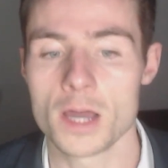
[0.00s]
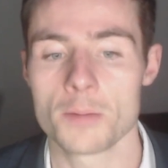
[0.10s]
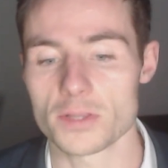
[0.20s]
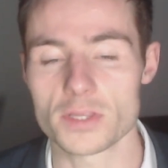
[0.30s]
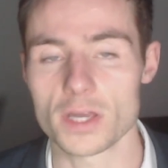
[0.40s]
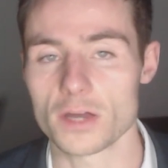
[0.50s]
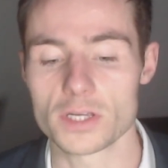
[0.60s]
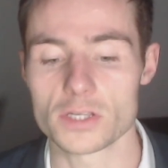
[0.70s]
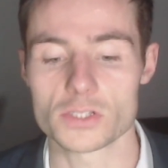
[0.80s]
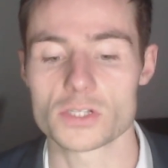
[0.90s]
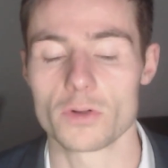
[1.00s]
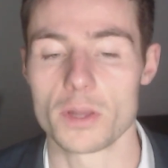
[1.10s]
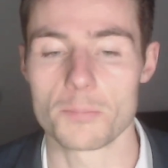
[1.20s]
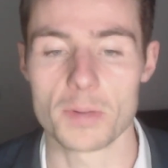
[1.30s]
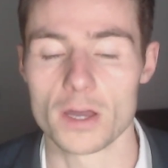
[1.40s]
but I think it's generally
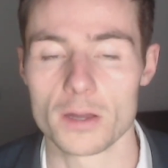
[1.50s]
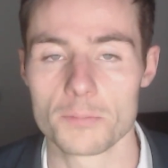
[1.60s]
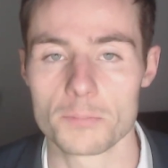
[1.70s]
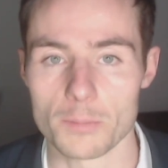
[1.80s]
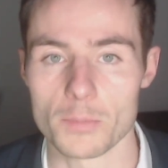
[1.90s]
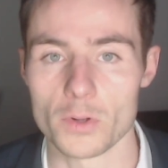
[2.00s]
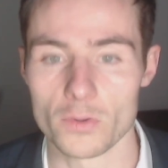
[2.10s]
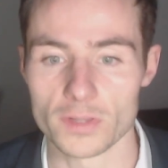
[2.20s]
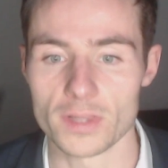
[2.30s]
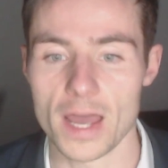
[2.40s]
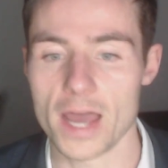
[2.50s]
a bigger move than that,